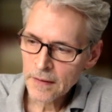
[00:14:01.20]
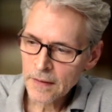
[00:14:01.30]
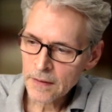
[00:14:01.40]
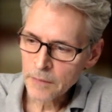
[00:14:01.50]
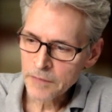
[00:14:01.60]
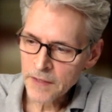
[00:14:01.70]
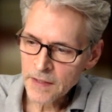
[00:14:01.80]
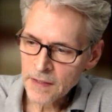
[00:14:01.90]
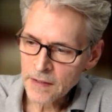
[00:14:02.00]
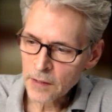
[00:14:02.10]
if they
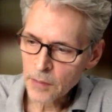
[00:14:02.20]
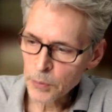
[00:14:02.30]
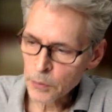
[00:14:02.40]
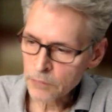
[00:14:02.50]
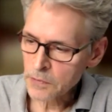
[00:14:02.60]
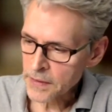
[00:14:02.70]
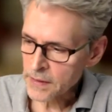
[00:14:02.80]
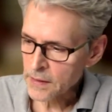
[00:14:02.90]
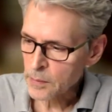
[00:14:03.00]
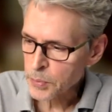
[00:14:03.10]
need to get approval, they
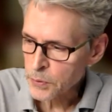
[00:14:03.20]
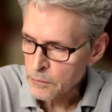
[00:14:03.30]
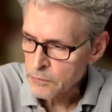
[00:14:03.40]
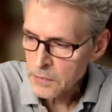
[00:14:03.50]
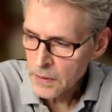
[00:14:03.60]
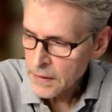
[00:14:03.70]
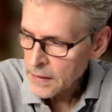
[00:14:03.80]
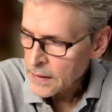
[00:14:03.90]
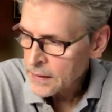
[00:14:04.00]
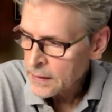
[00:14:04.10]
get approval,
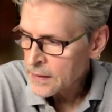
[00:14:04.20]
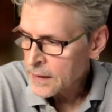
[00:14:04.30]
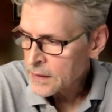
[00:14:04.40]
and then they